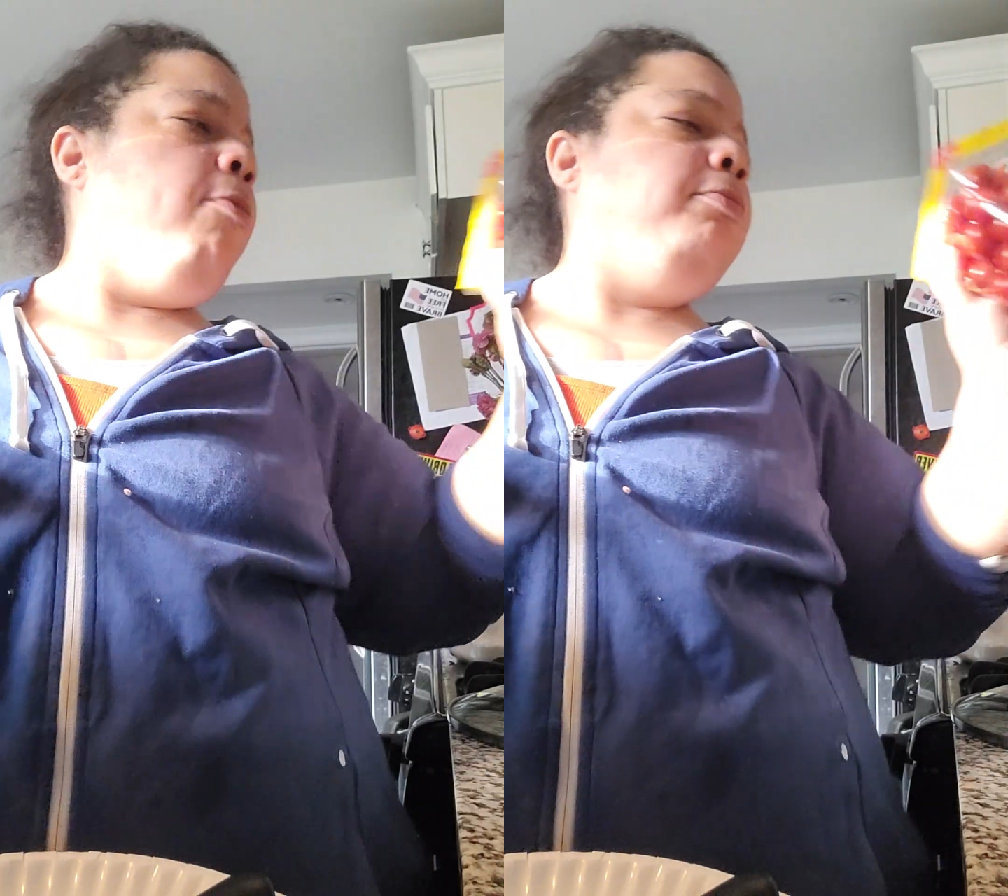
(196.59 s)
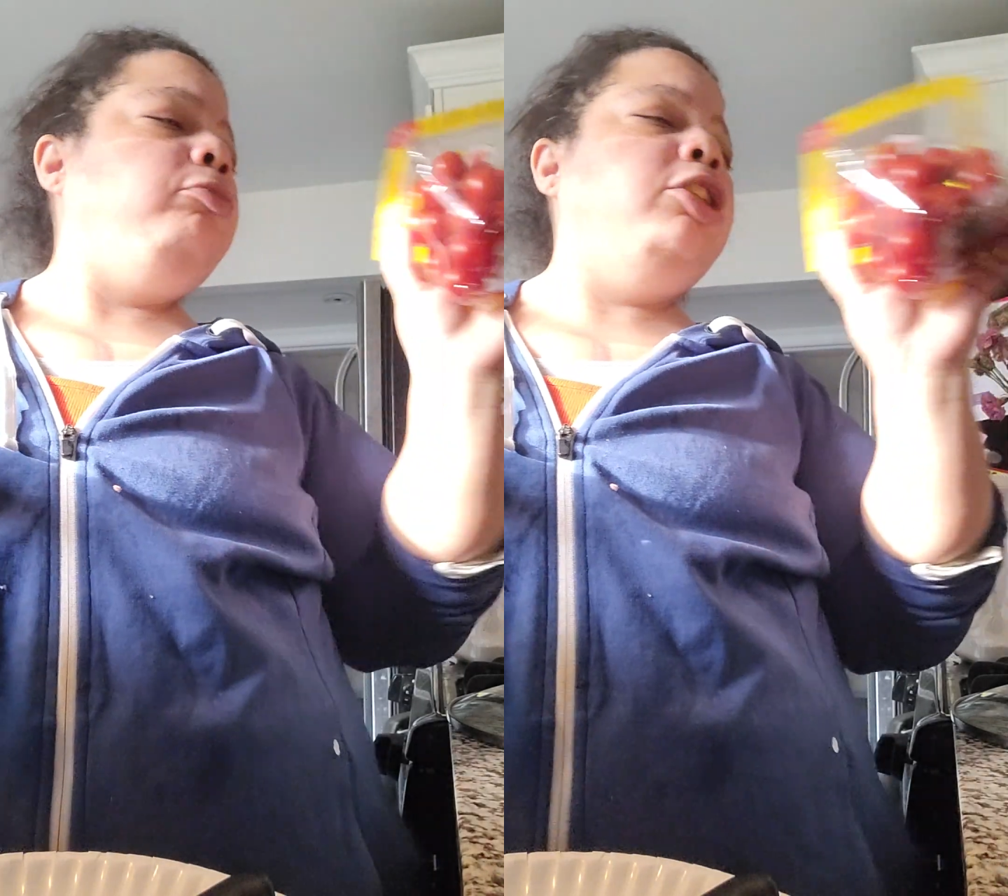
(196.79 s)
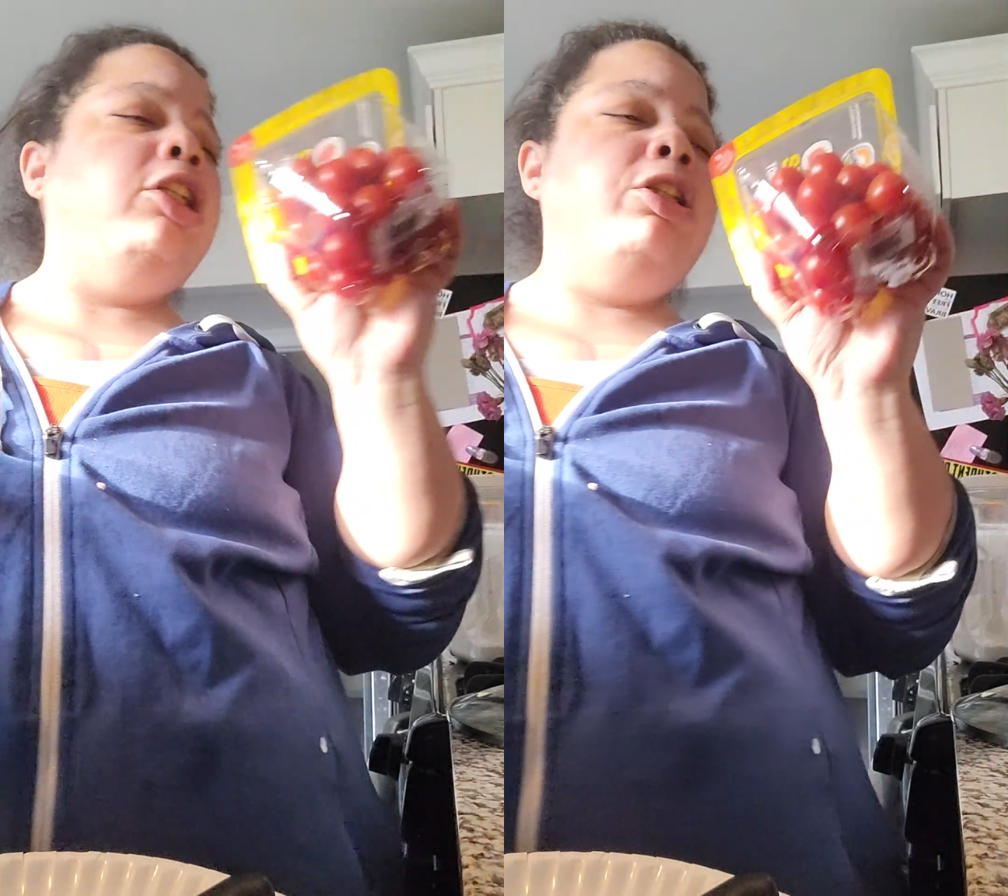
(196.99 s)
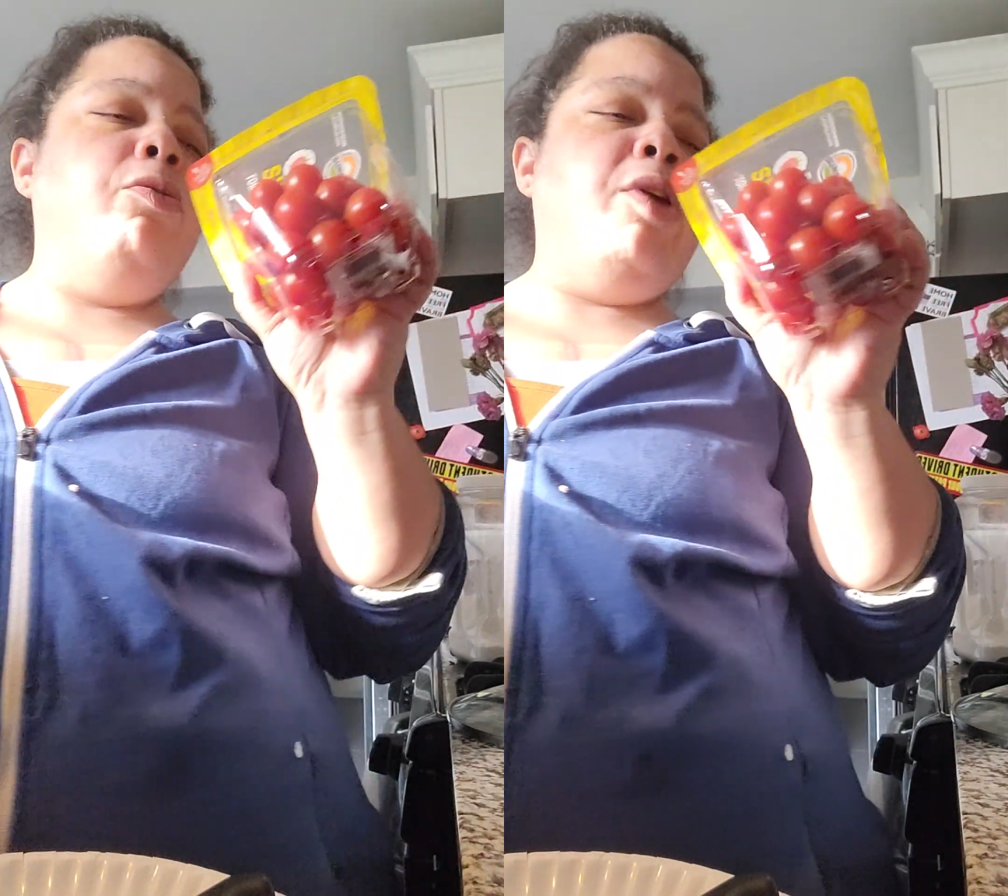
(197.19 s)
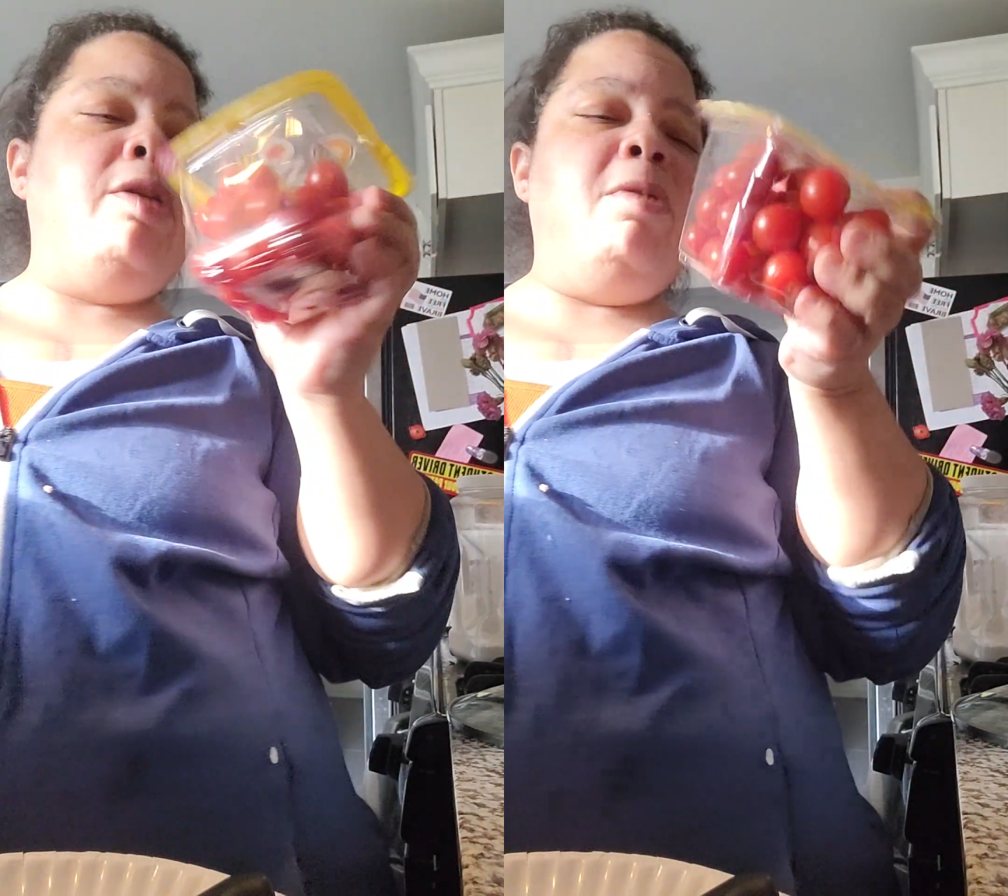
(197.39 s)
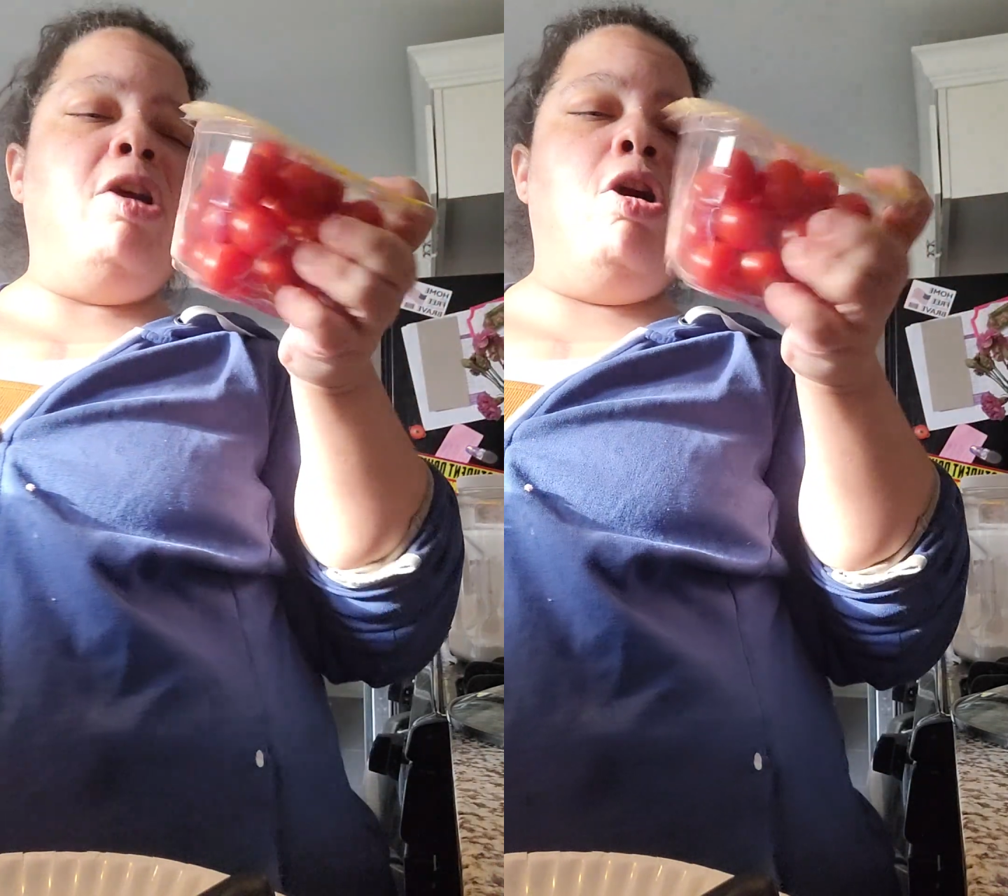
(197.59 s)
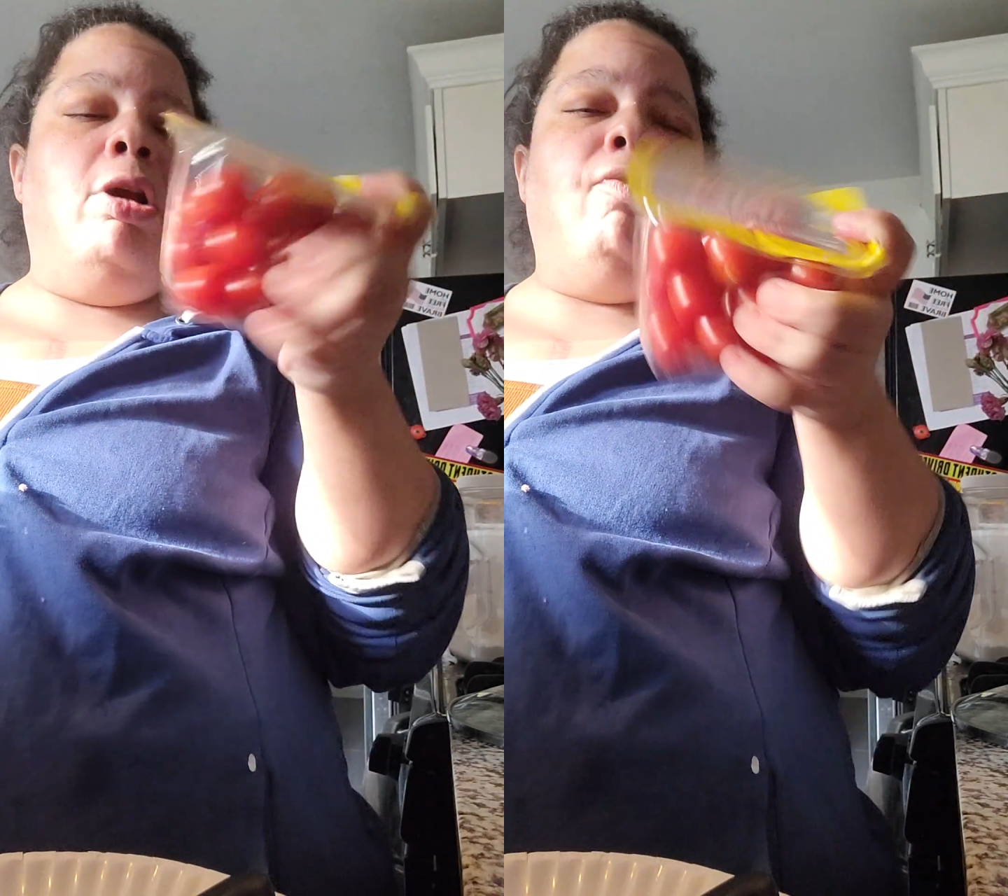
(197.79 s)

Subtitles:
Then the recipe calls